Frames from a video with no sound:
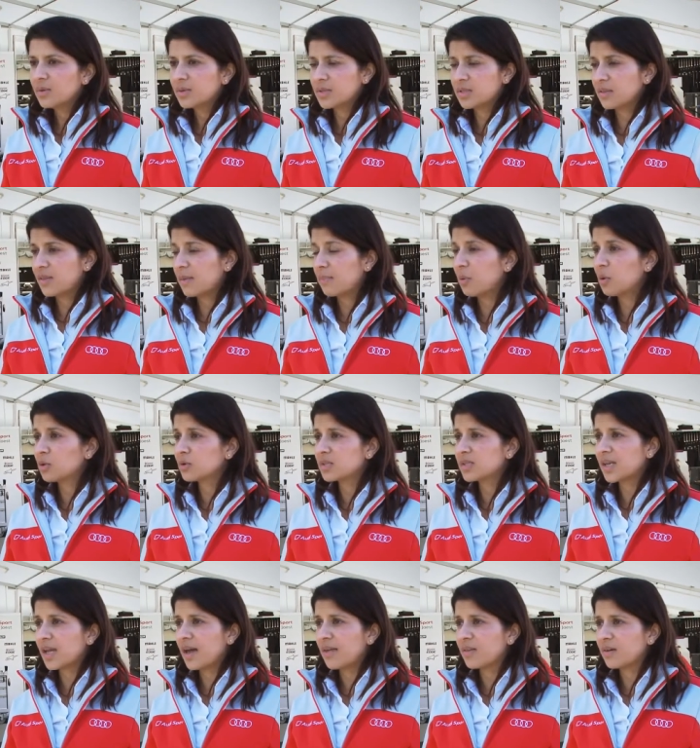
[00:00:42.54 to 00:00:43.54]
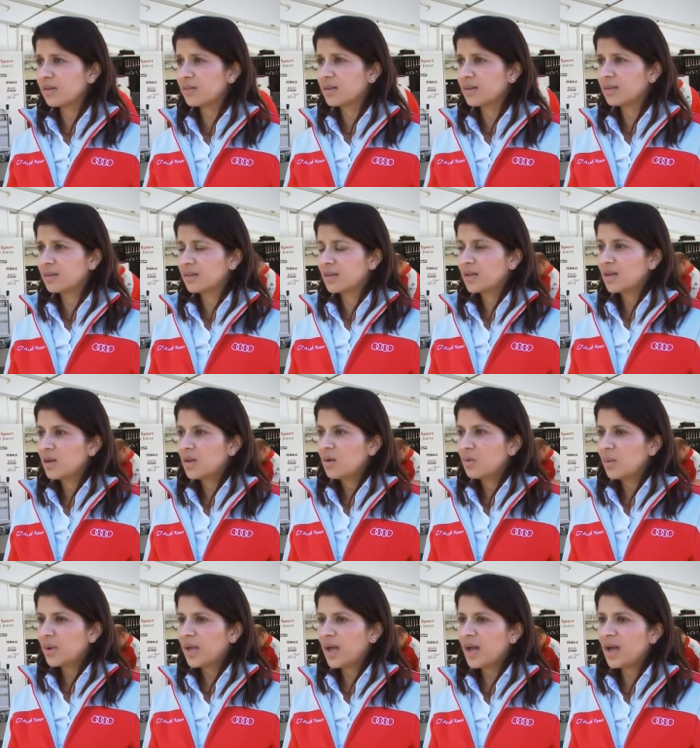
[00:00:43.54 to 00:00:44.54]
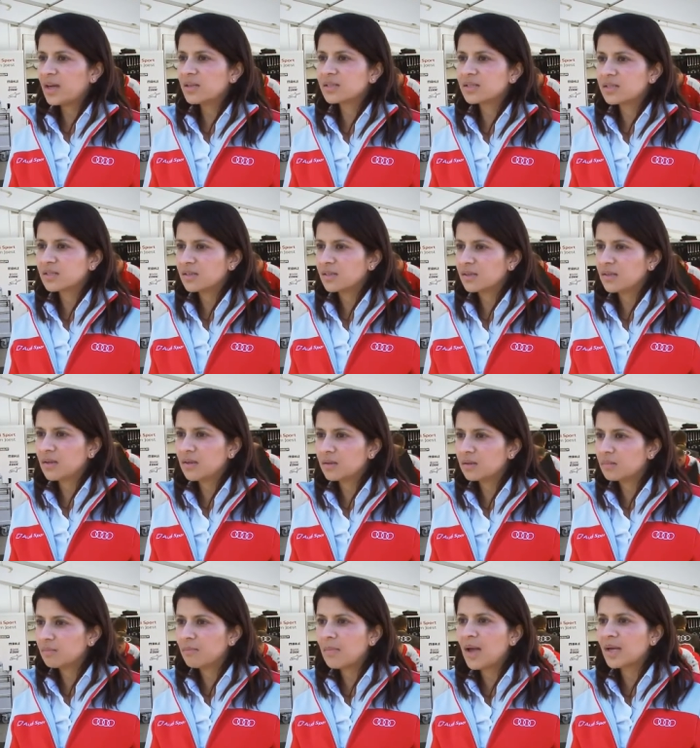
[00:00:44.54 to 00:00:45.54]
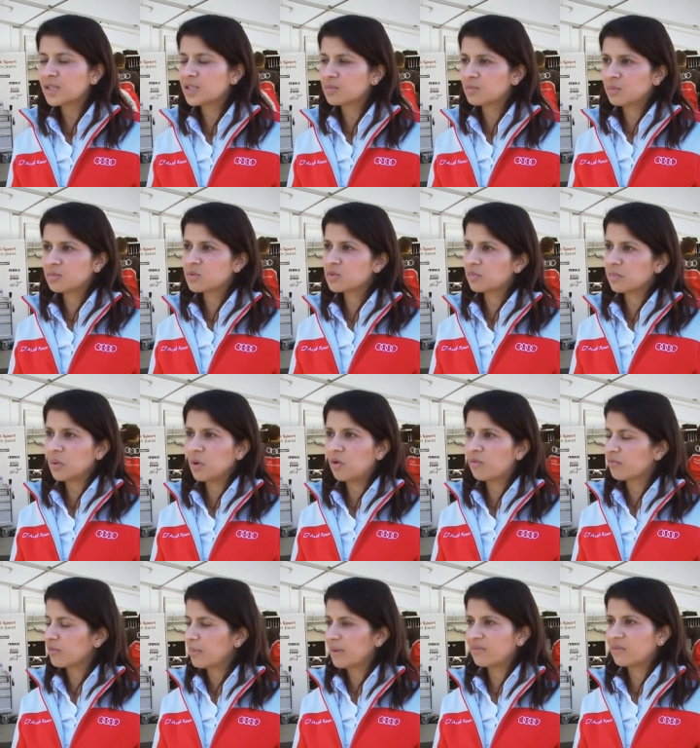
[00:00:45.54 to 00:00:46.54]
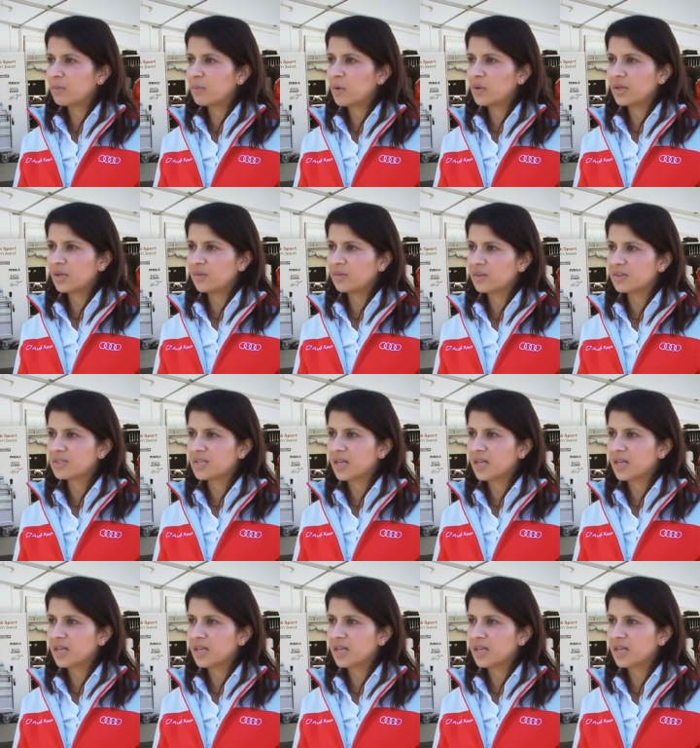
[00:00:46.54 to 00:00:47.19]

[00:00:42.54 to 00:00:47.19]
was that they pulled together and we had maximum support from everybody on the